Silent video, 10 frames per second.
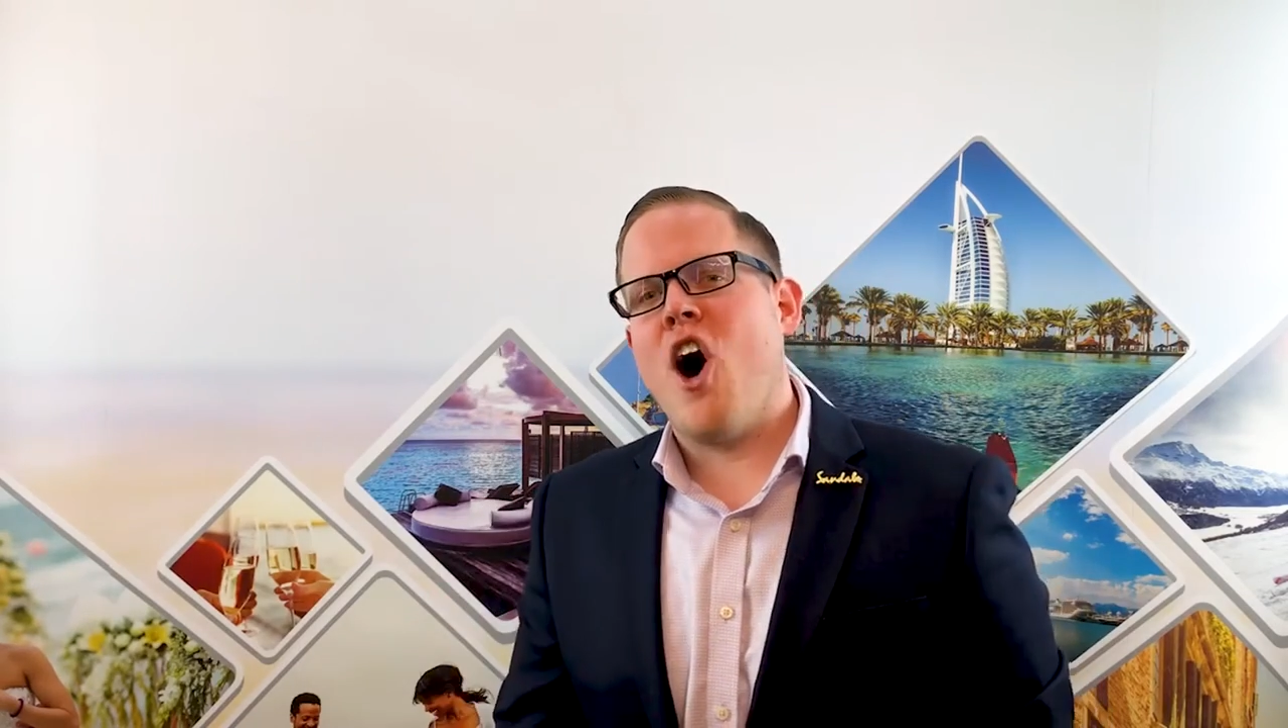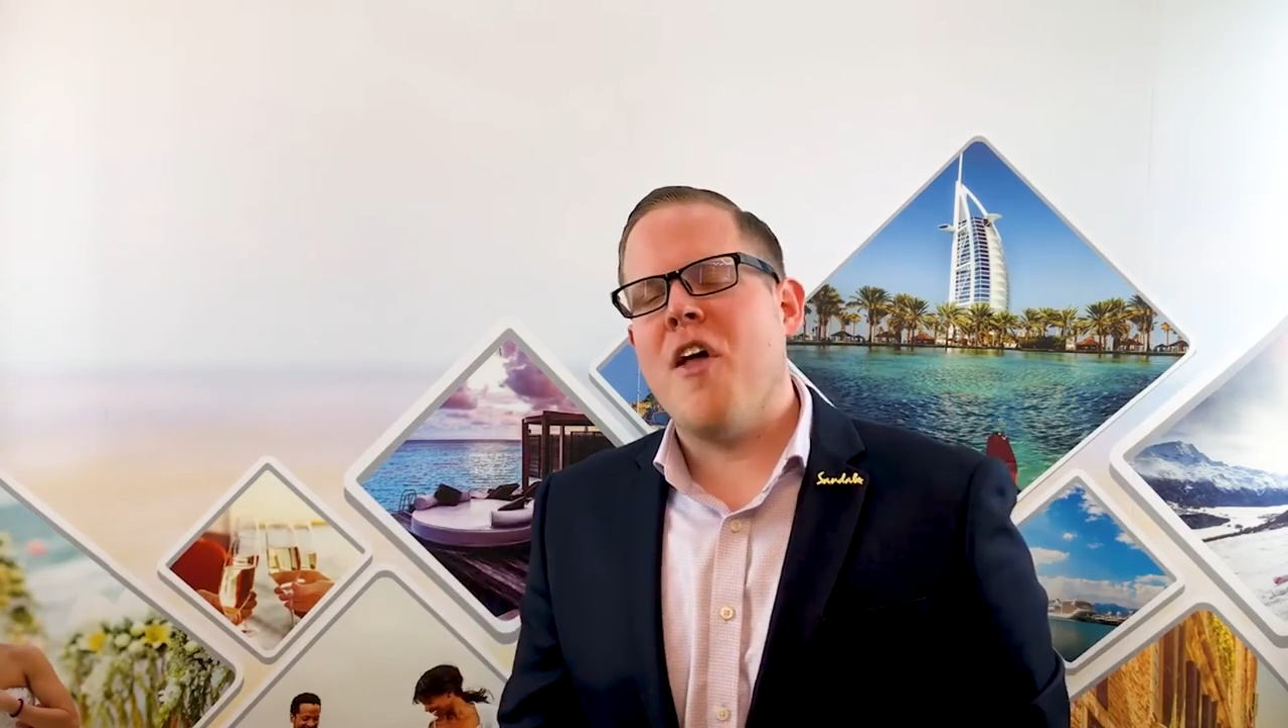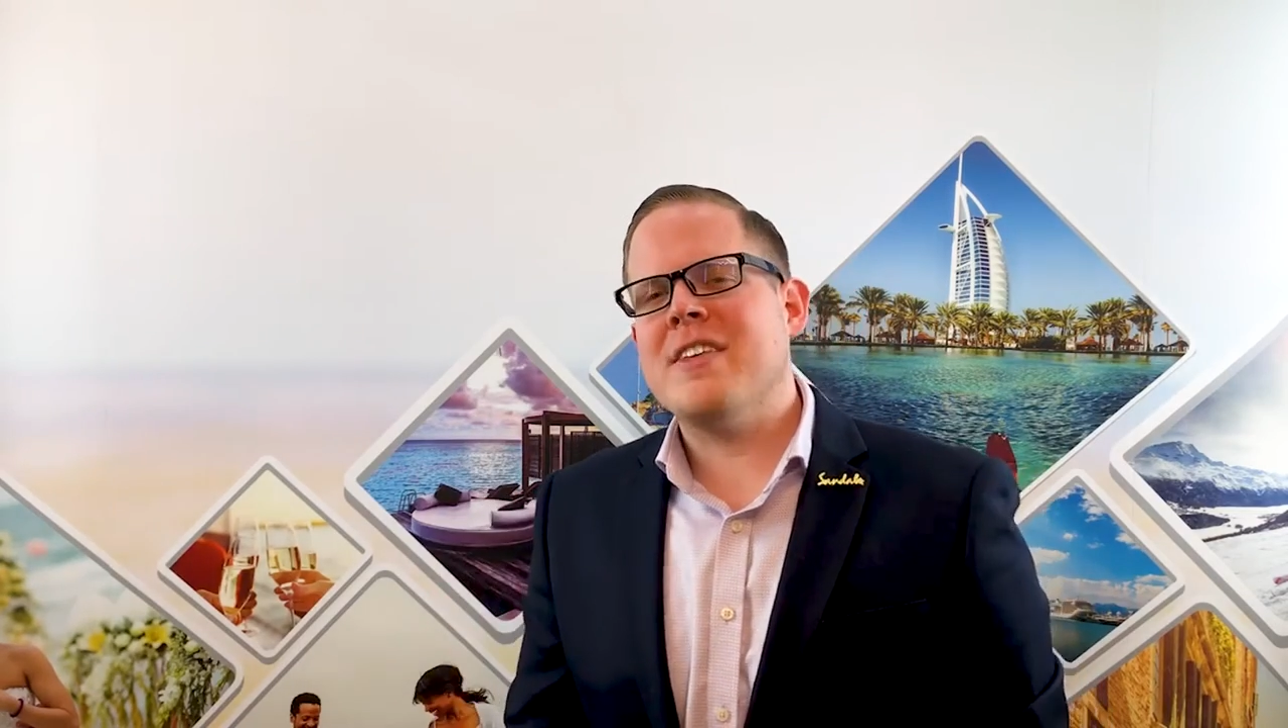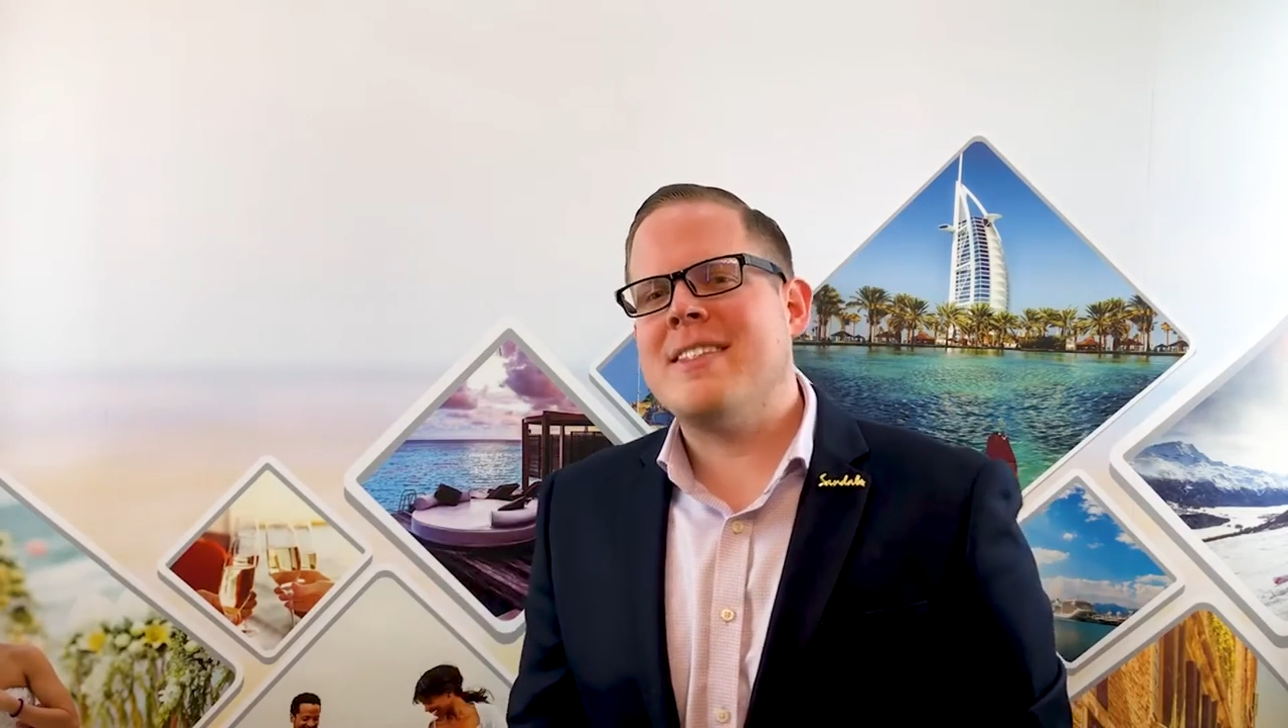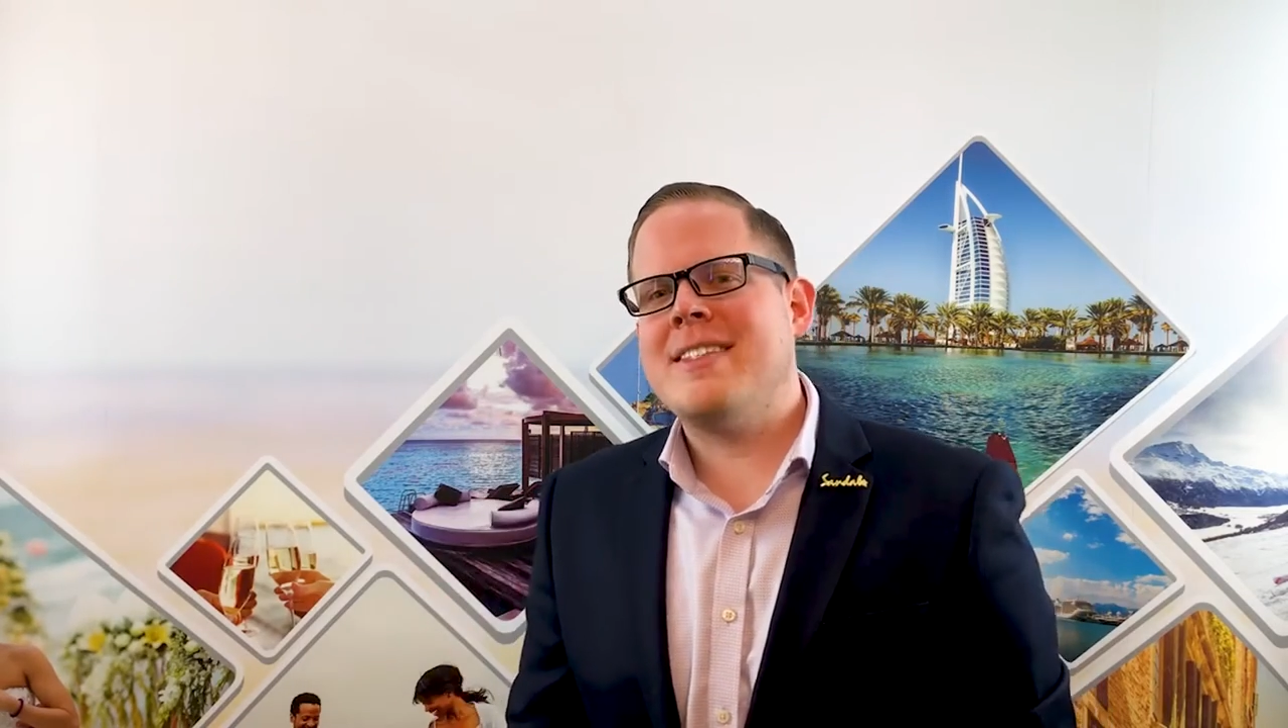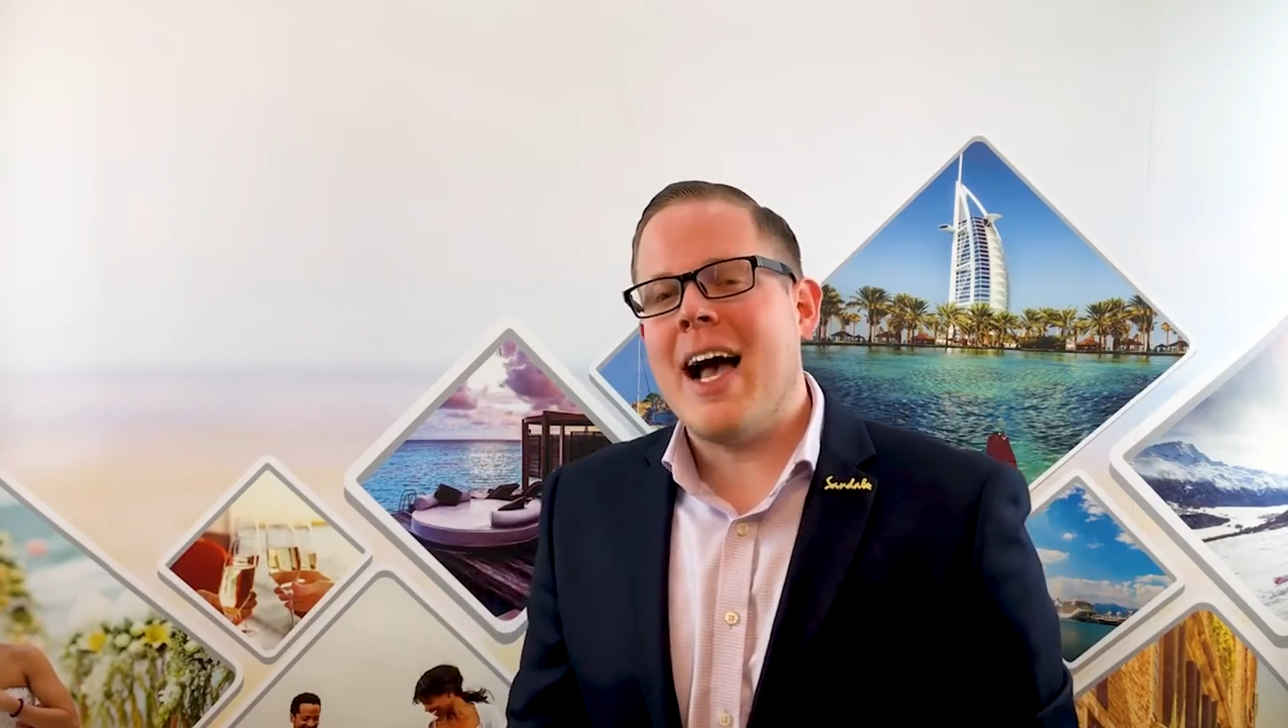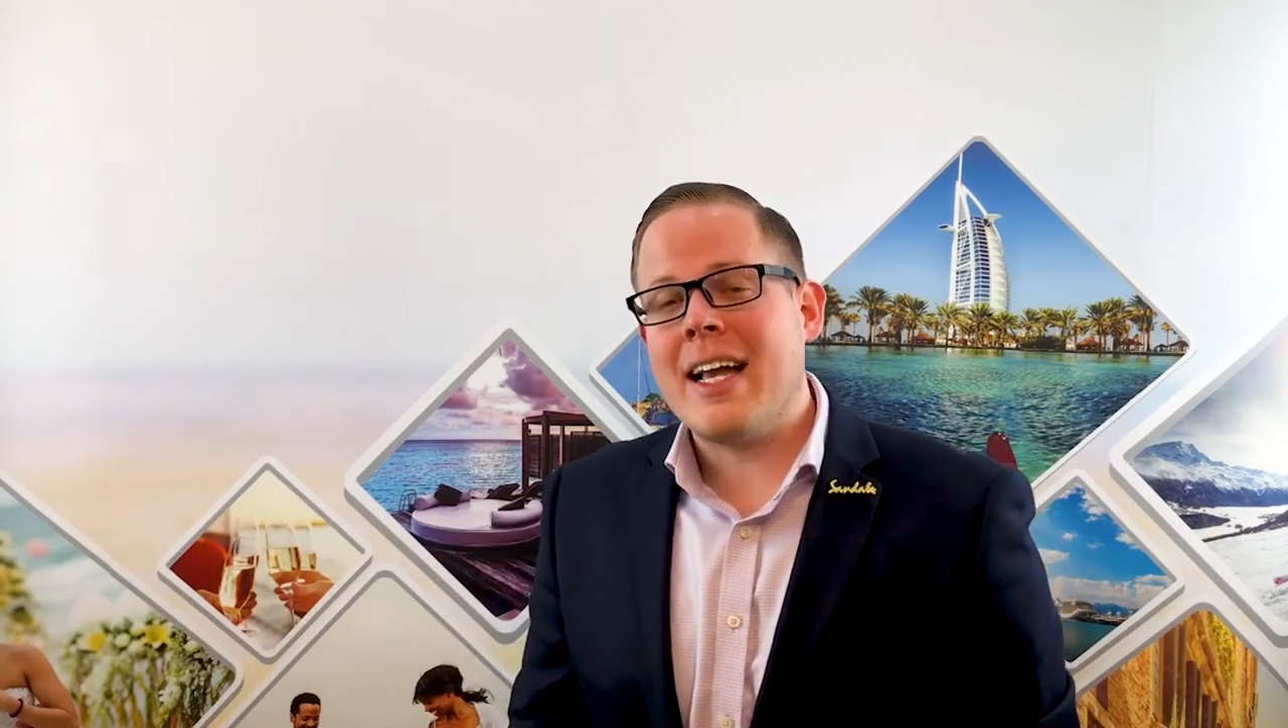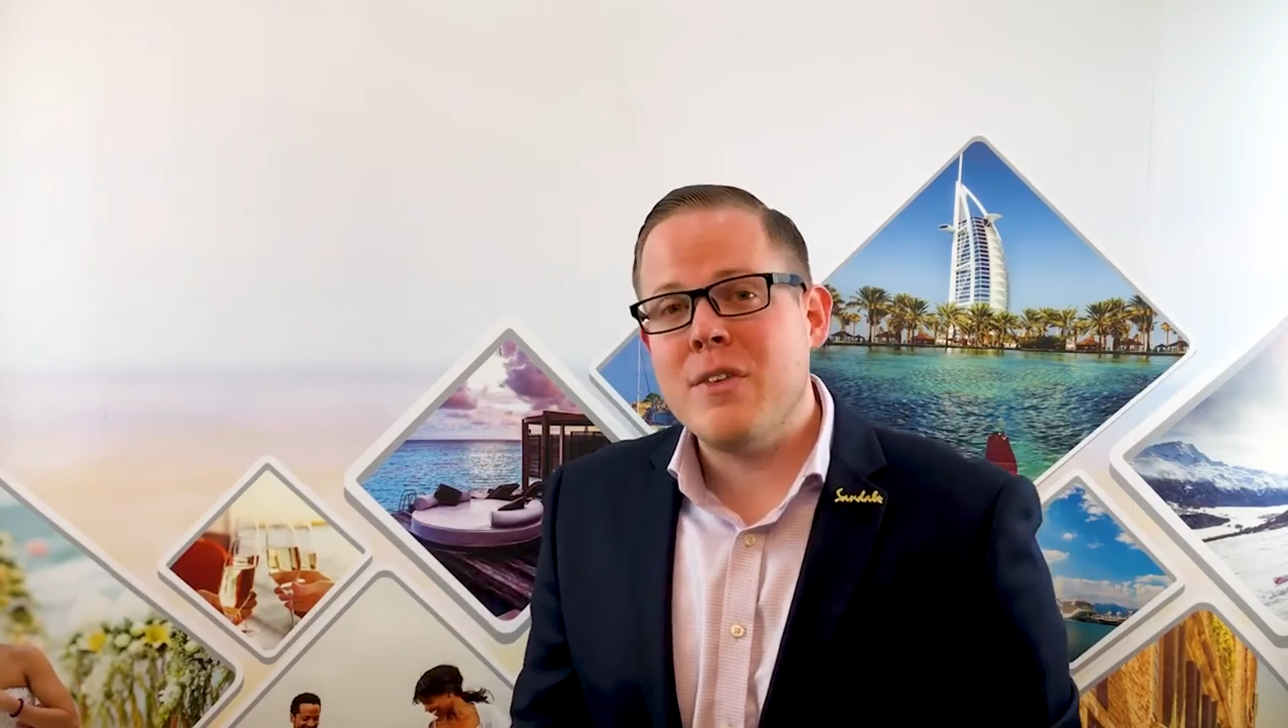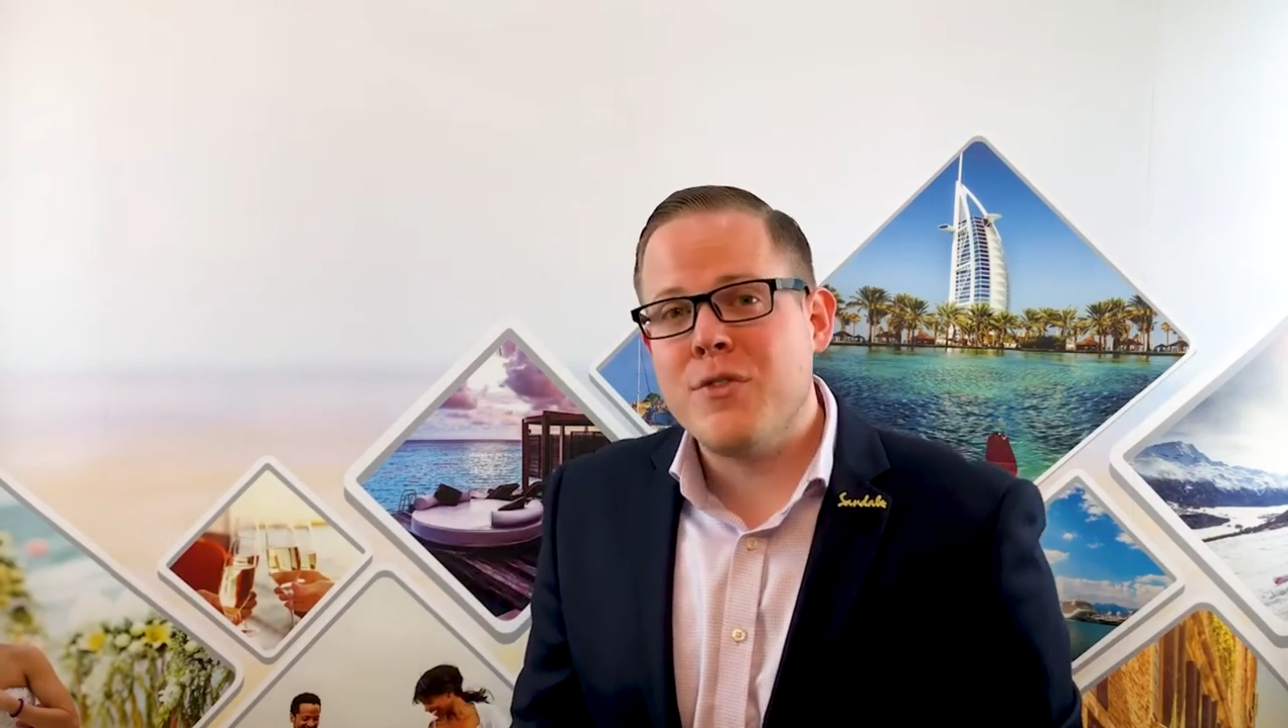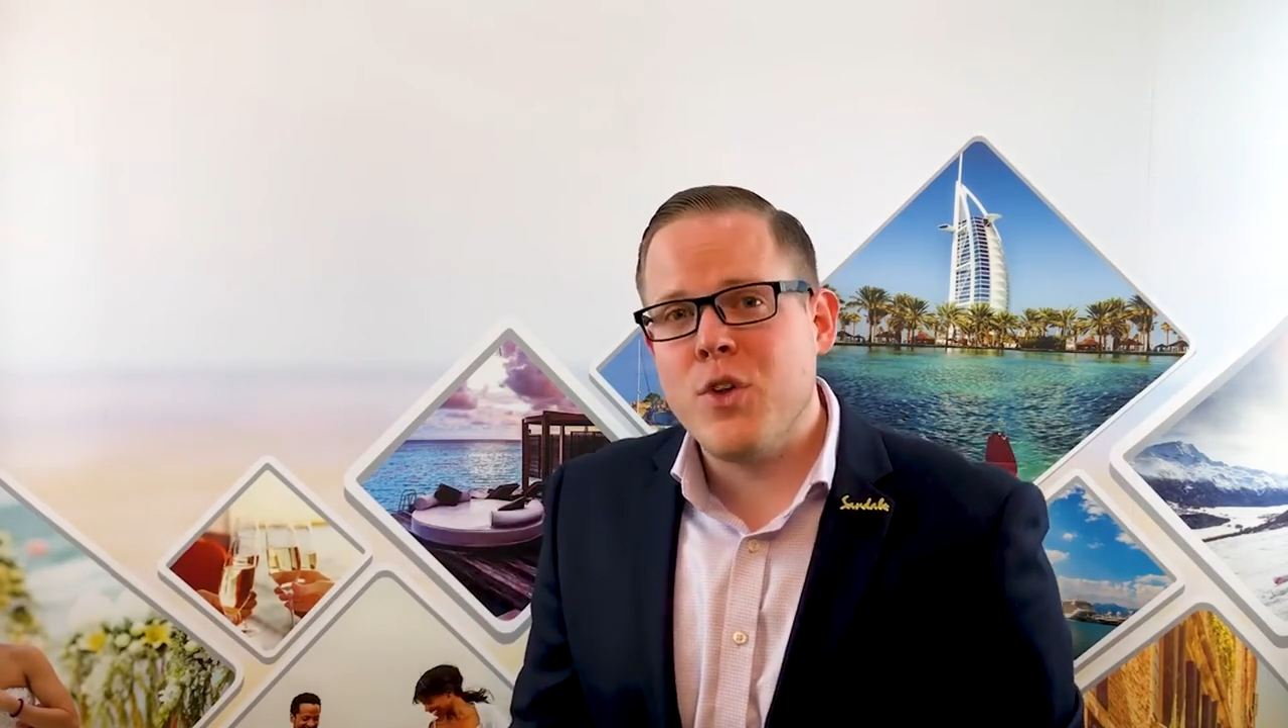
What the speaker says: on the second